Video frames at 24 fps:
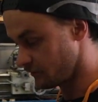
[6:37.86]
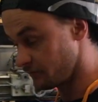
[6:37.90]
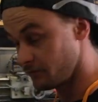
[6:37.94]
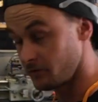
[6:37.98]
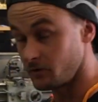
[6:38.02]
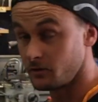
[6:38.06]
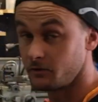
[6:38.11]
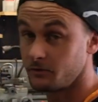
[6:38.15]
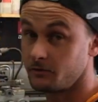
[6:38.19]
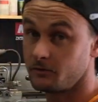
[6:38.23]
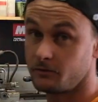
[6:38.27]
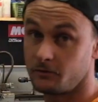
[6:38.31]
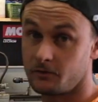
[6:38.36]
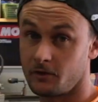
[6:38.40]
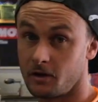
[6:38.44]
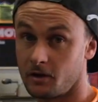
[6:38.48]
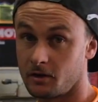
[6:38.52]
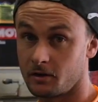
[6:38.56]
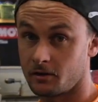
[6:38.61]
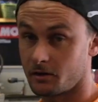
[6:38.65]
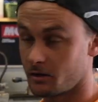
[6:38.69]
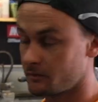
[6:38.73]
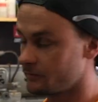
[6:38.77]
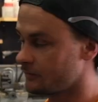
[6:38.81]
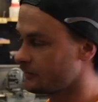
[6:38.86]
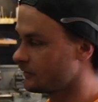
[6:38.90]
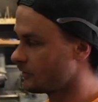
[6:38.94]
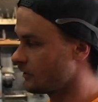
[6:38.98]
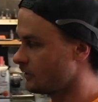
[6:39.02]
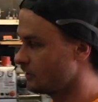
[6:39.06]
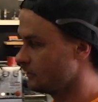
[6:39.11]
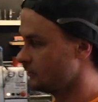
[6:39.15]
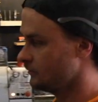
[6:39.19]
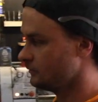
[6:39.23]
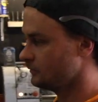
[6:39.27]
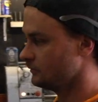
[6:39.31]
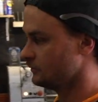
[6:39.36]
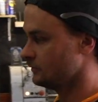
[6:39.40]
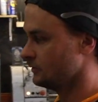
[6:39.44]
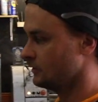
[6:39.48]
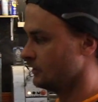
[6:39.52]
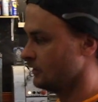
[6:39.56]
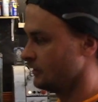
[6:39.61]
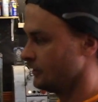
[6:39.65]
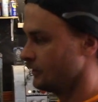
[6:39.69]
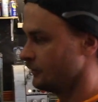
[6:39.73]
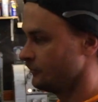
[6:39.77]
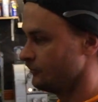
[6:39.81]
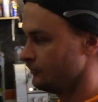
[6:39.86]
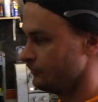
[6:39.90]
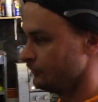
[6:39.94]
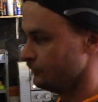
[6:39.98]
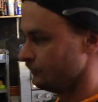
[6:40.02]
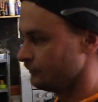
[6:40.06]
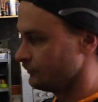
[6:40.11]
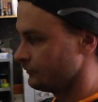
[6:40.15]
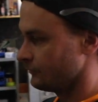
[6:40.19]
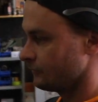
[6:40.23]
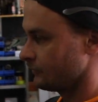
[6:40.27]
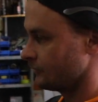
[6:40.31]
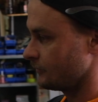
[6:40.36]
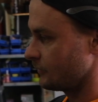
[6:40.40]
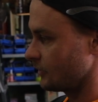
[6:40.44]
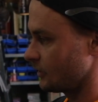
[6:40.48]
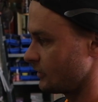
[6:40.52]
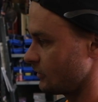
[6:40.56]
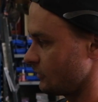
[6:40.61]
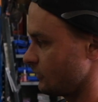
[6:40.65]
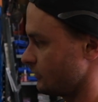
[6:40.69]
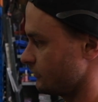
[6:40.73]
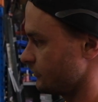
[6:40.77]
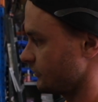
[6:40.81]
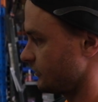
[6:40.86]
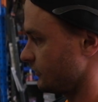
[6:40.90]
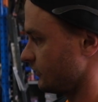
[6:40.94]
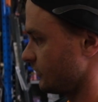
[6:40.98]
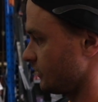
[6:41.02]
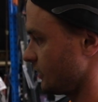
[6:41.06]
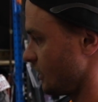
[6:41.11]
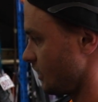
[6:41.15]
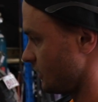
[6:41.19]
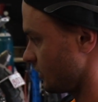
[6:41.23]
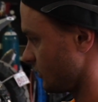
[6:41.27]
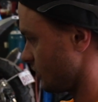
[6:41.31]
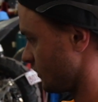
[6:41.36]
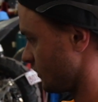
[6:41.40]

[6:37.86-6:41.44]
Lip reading: first or second episode. But obviously that